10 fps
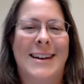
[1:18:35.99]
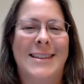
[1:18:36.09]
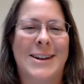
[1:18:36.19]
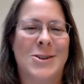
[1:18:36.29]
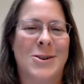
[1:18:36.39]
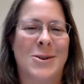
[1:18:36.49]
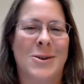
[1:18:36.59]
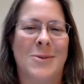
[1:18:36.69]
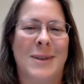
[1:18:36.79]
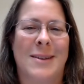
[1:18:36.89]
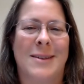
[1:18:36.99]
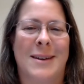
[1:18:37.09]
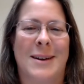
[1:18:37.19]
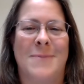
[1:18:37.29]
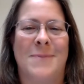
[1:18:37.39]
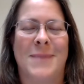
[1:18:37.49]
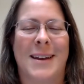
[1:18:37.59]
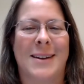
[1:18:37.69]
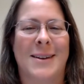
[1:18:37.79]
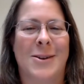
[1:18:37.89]
lecture with um,
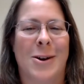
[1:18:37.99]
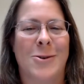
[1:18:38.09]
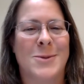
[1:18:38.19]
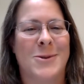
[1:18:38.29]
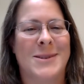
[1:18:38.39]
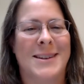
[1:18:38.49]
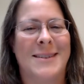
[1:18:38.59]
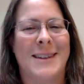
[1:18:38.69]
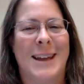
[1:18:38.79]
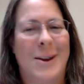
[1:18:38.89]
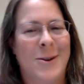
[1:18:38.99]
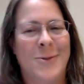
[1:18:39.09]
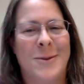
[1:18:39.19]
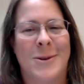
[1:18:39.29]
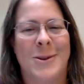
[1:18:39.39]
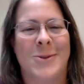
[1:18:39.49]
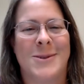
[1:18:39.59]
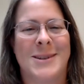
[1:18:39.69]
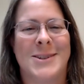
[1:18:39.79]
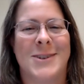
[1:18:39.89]
a congressperson here from our local
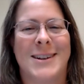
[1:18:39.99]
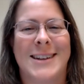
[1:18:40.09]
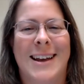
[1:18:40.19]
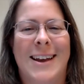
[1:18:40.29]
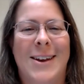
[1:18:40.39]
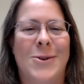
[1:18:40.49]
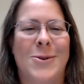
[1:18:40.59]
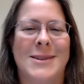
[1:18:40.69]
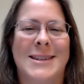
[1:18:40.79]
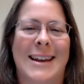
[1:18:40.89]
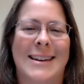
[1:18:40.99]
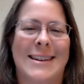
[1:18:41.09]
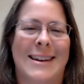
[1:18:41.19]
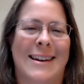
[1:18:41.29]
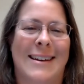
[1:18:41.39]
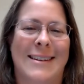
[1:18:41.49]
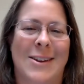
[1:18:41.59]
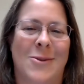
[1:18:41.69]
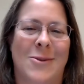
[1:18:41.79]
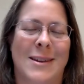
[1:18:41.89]
district who said, uh, you know,